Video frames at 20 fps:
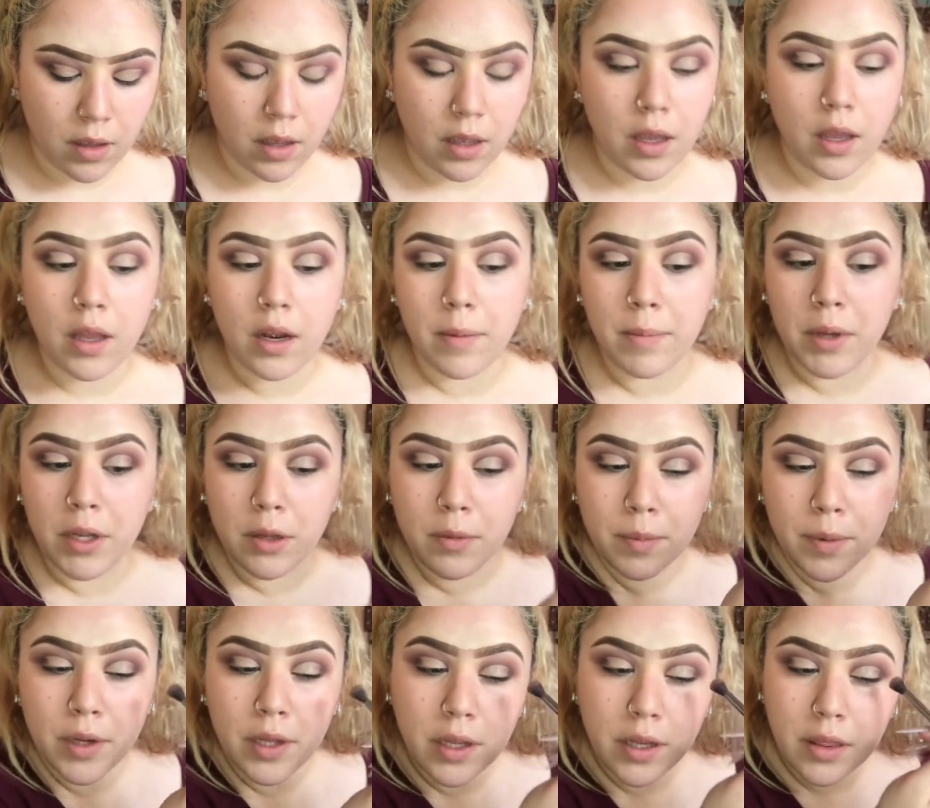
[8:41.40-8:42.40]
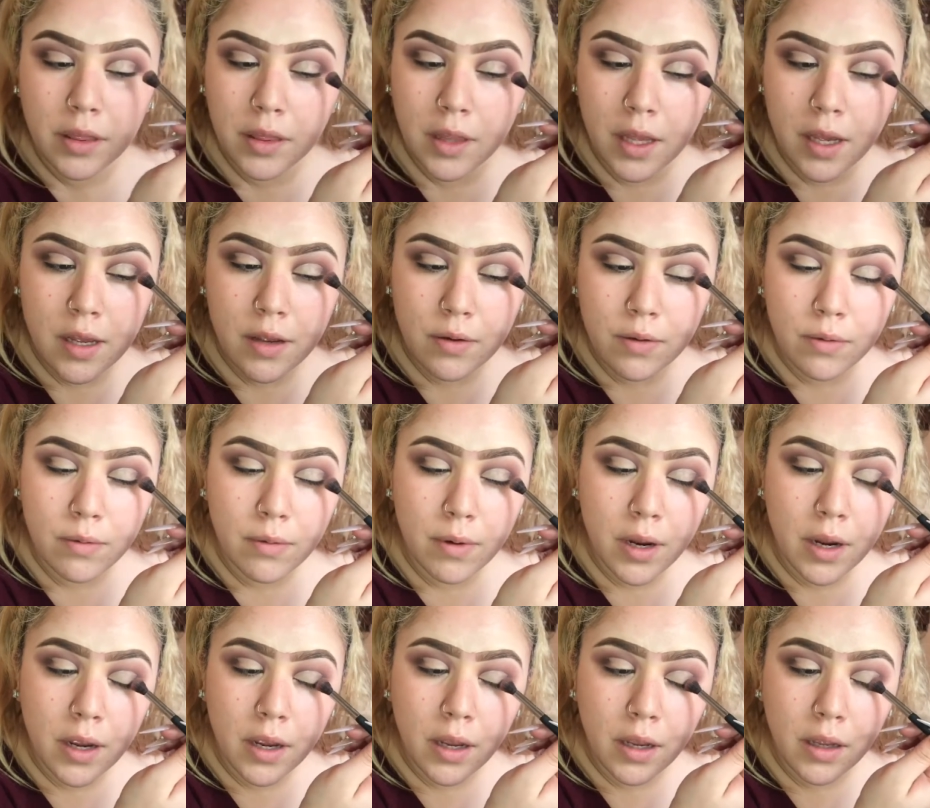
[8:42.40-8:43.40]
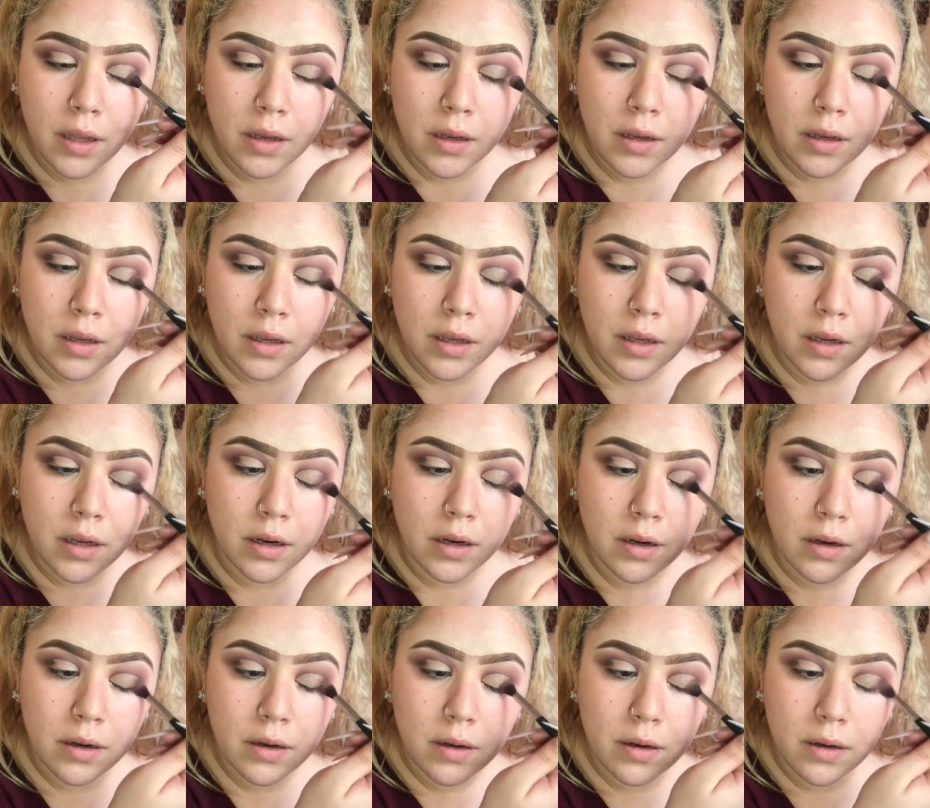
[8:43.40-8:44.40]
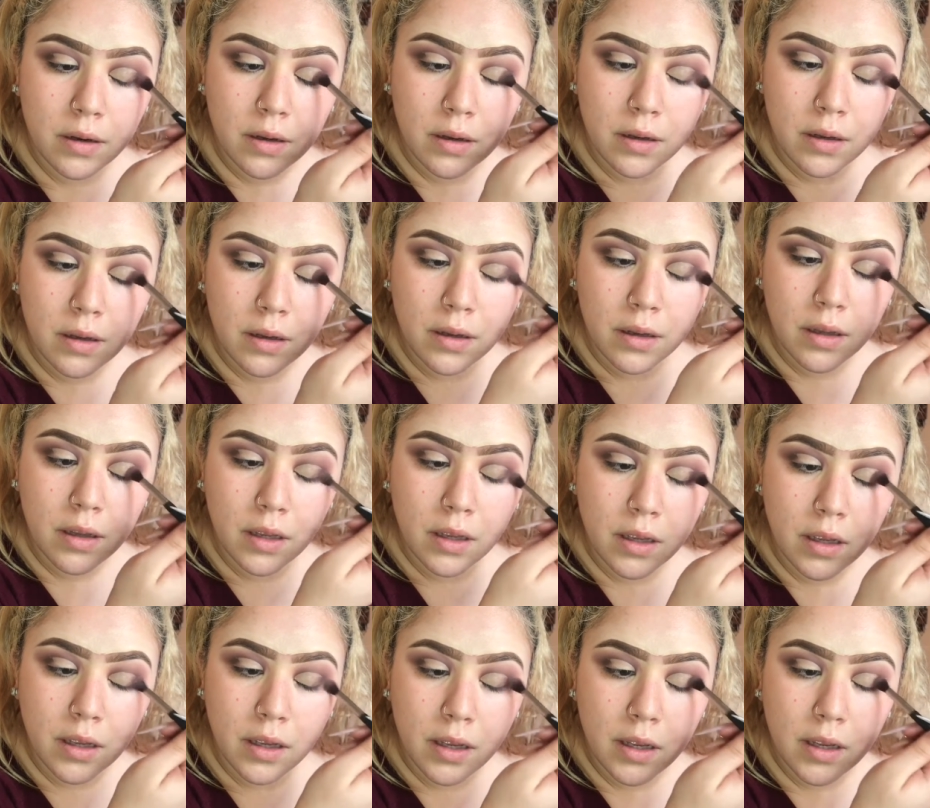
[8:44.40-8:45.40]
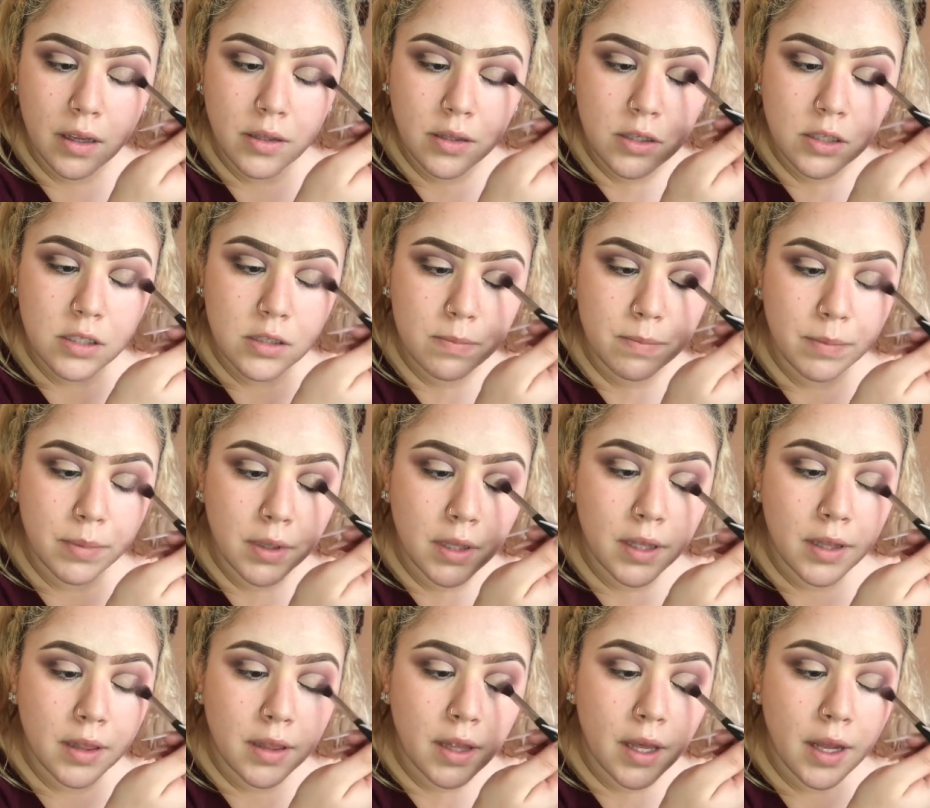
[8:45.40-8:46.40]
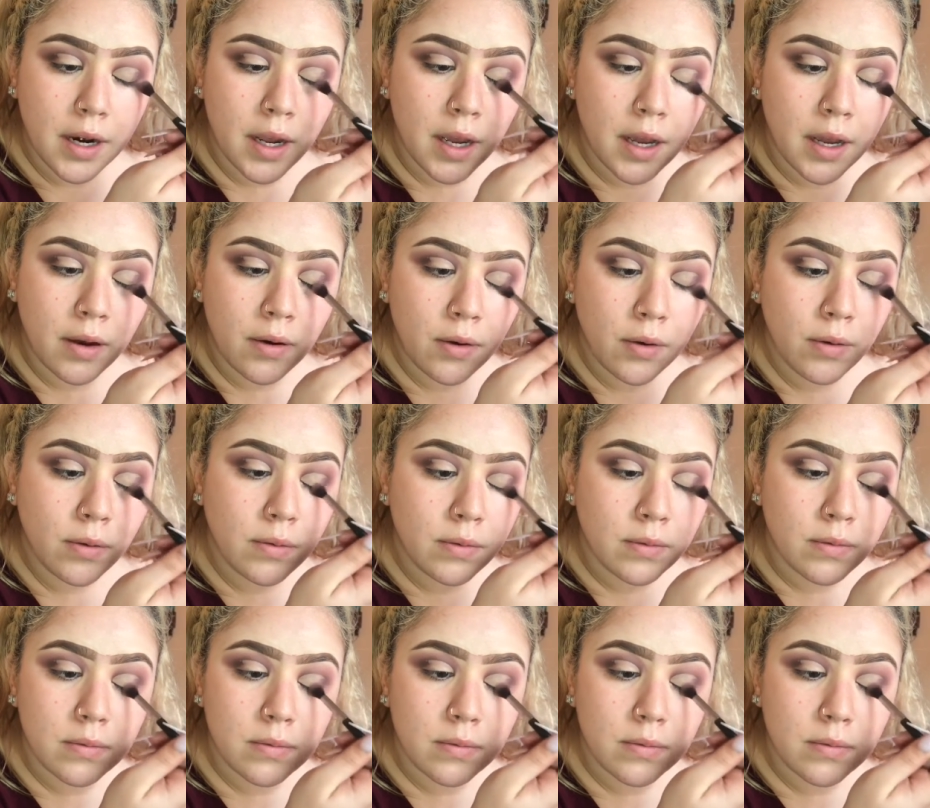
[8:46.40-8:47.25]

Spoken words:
and I'm gonna put that right here and just blend that out.